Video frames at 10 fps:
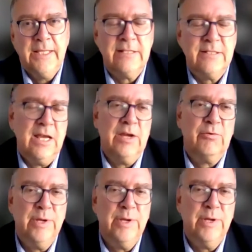Yes, I
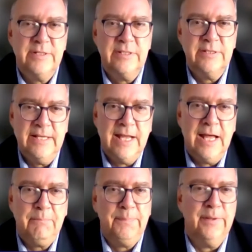agree with the
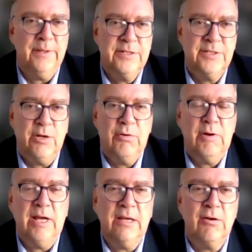setup.
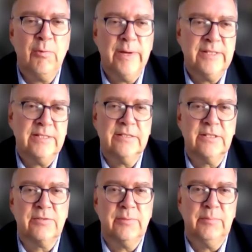So I
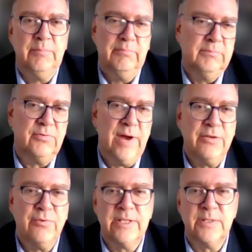always
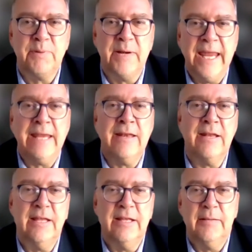try to
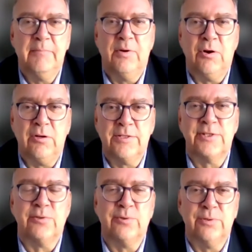explain
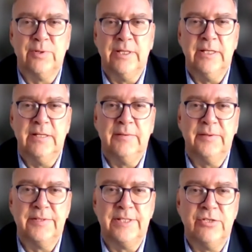also
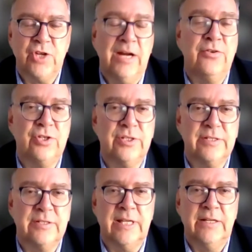the
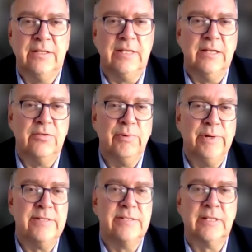challenges and
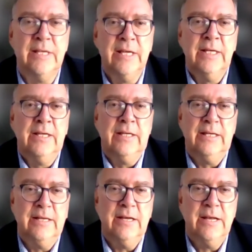risks
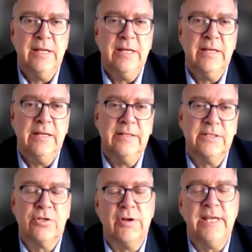in
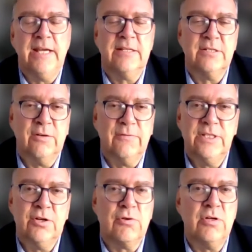the context of
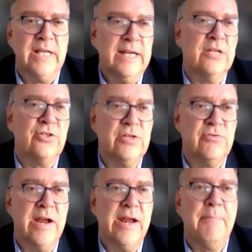the so-called energy
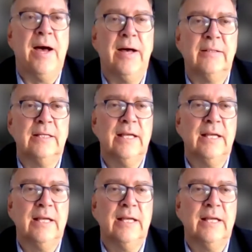trilemma,